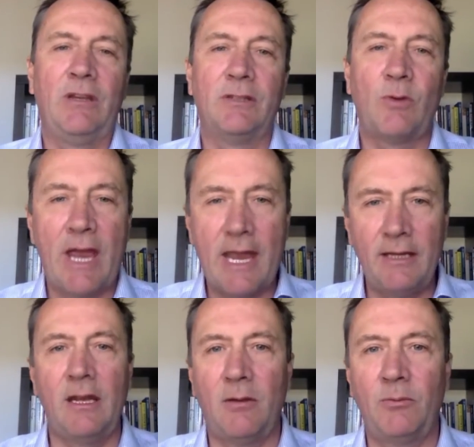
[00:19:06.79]
So I ended
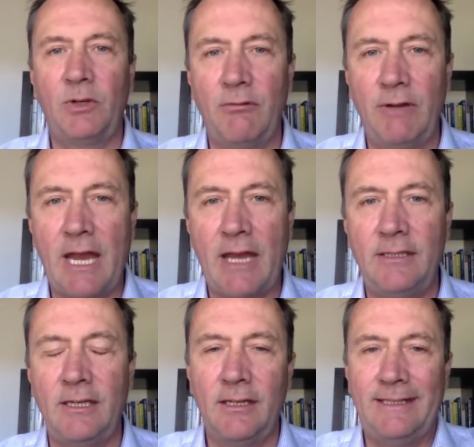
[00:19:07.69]
up
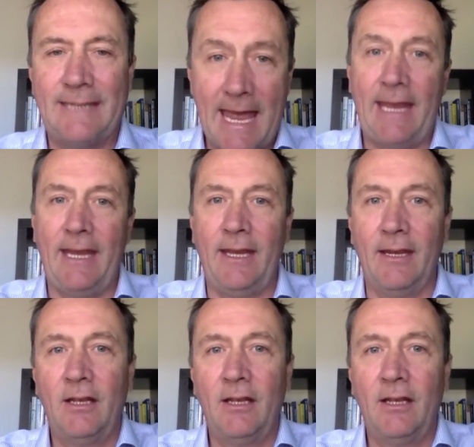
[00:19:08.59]
creating a day